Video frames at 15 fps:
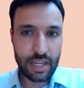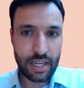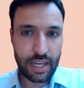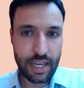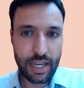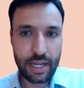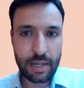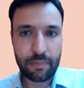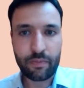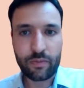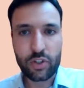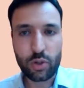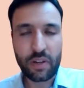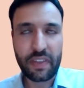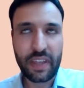Mm-hmm.
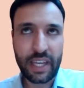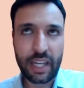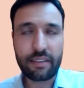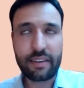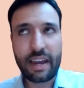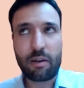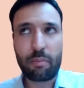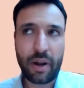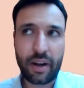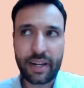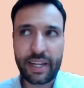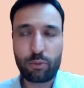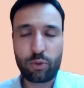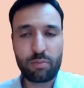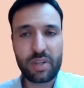So the thinking there
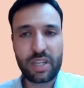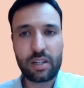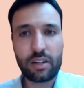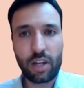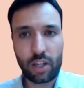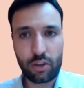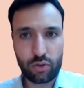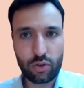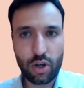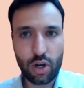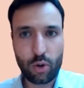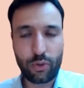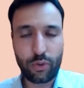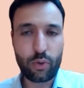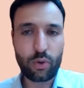apparently would be not to
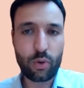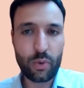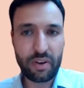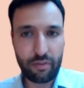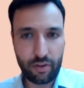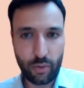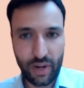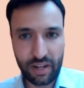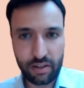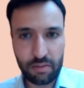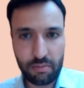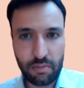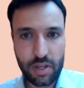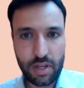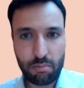go through a
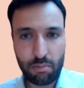referendum,